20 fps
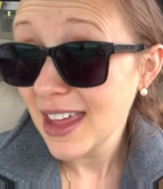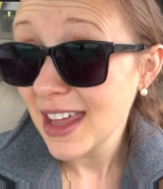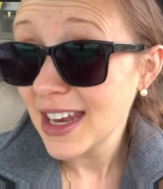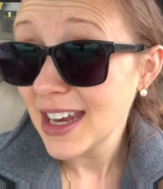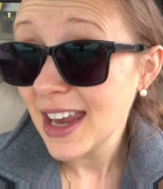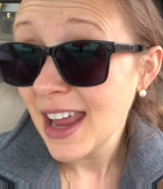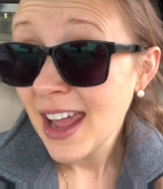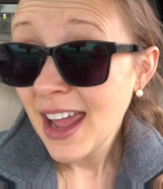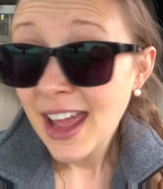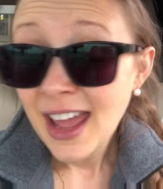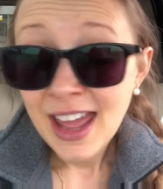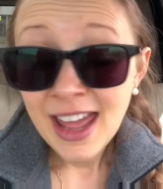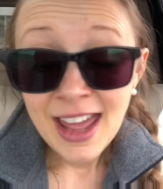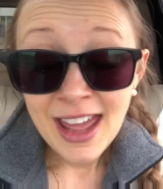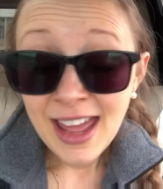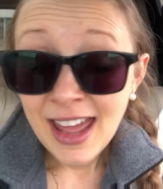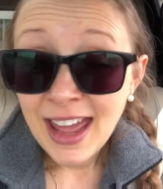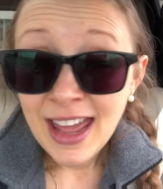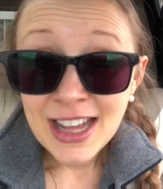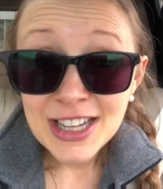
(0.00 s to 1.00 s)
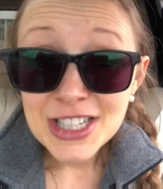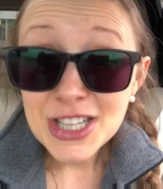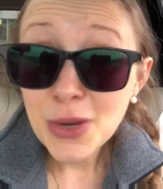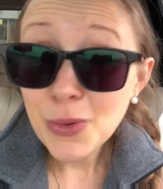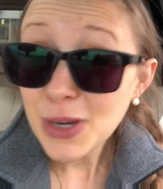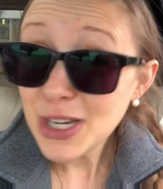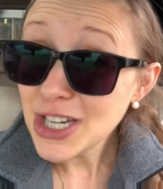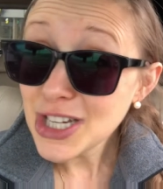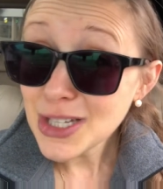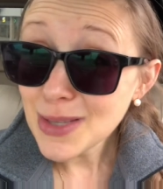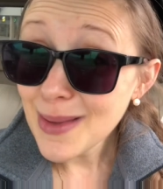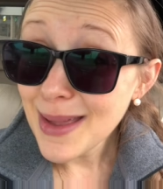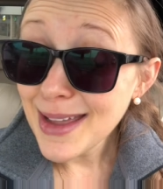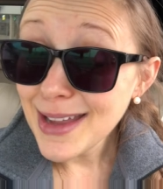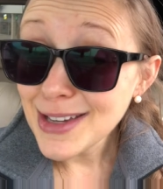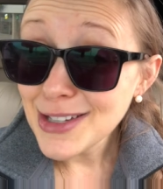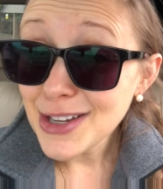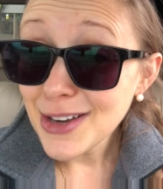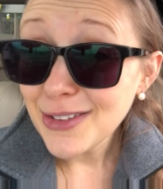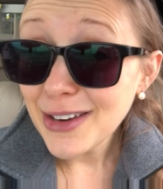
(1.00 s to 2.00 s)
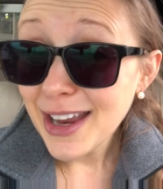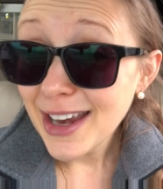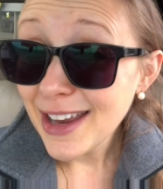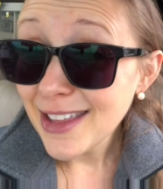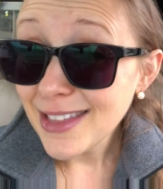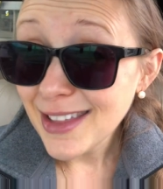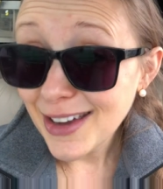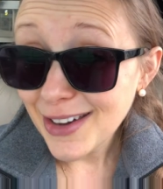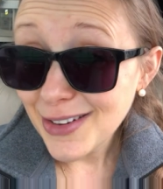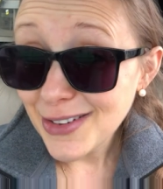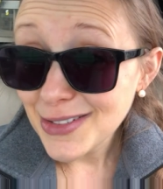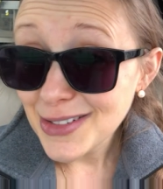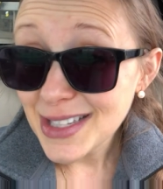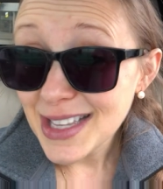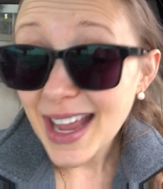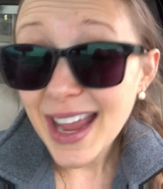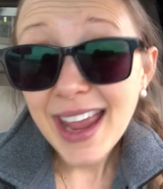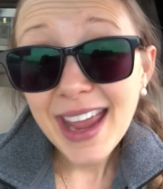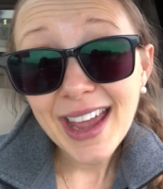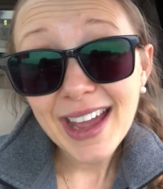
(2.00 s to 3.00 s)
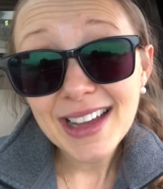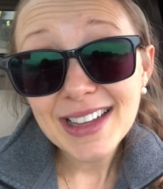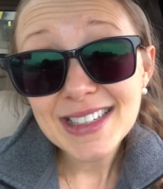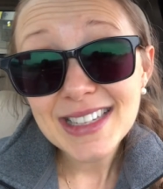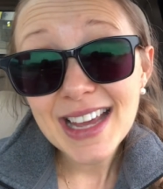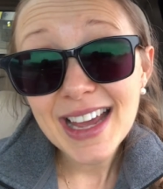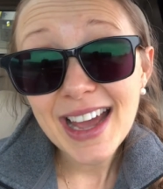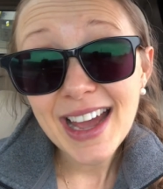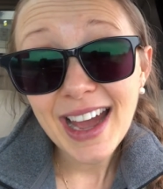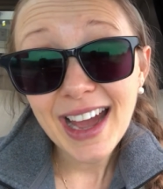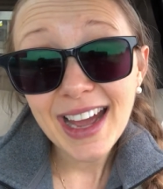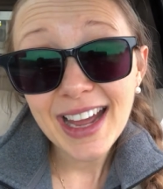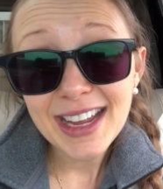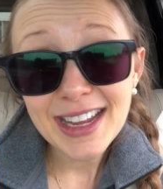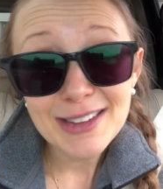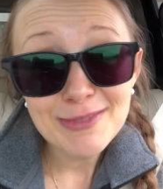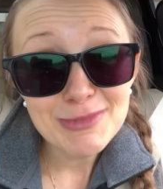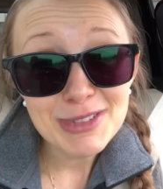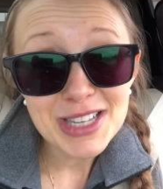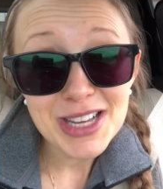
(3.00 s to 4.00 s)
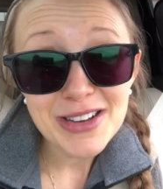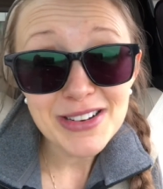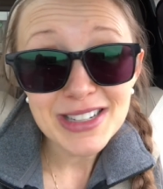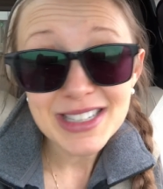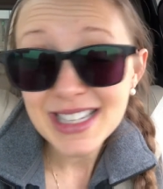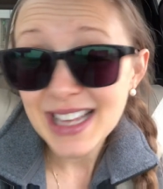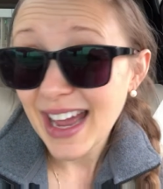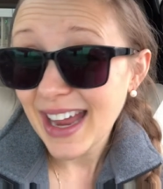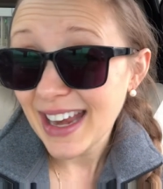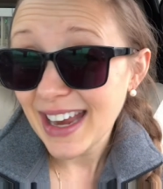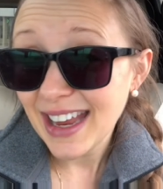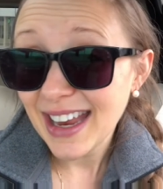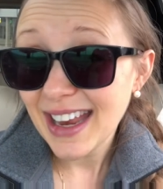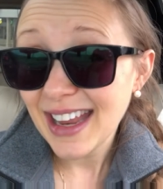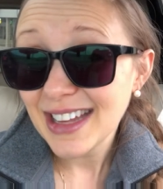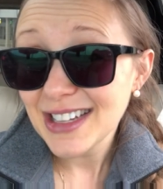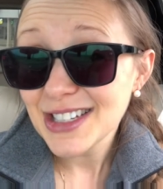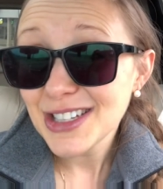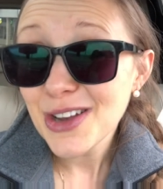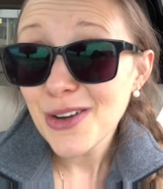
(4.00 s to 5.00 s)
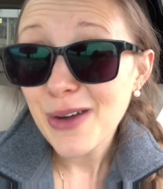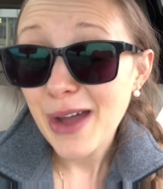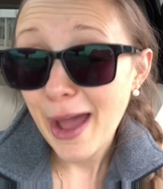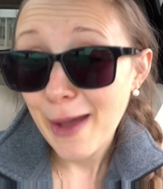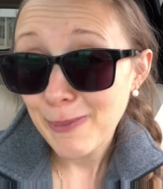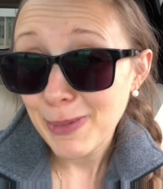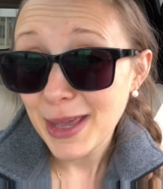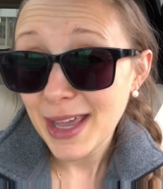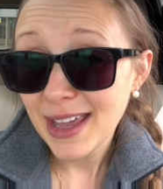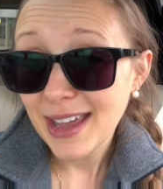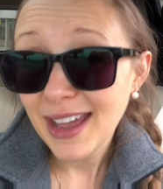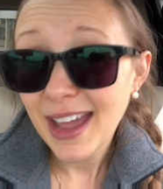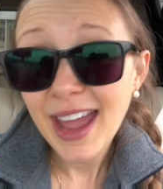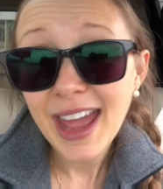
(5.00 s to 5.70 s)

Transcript: And so we just went and donated those, and I am so excited and so happy.